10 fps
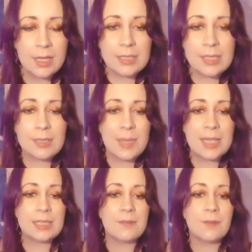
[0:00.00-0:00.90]
It doesn't make
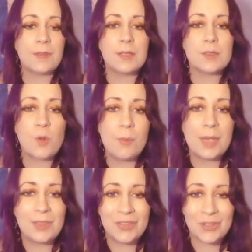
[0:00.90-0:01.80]
it different than a
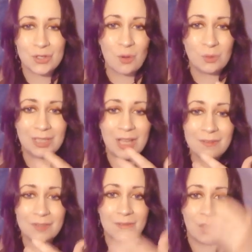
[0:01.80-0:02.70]
soulmate that there's no love
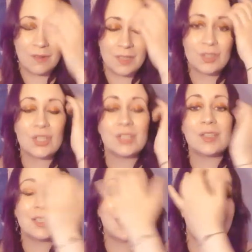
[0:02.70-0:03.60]
involved. It's just
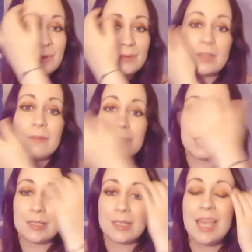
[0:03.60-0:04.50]
the type of love it
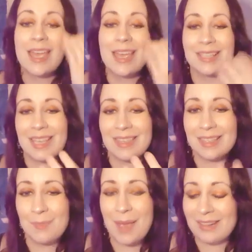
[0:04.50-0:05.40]
is. It's like
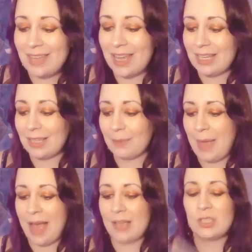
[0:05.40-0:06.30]
this magnetic,
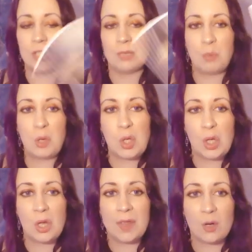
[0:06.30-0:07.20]
passionate
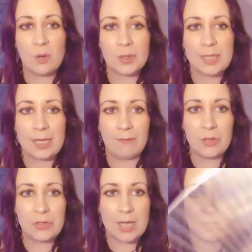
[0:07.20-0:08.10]
pull that almost like
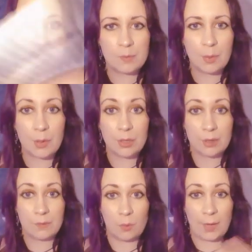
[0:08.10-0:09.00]
feels like this burden
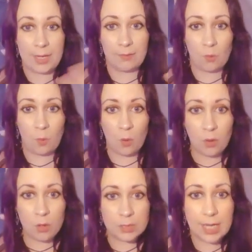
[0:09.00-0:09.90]
of the weight of the
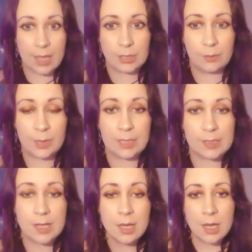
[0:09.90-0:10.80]
world on you
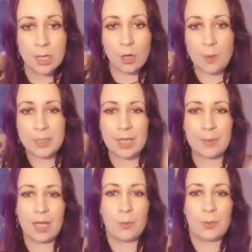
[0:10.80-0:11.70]
because you're always
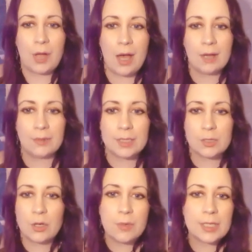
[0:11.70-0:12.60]
coming up with conflicts, or
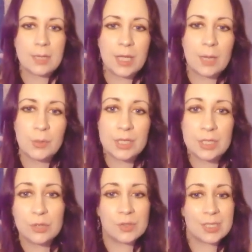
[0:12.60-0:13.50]
you're always coming up with
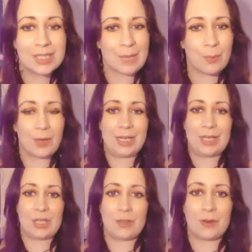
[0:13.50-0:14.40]
issues that separate
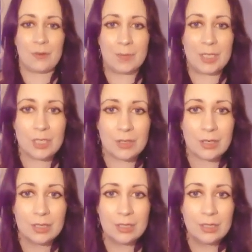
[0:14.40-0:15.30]
each other from each other.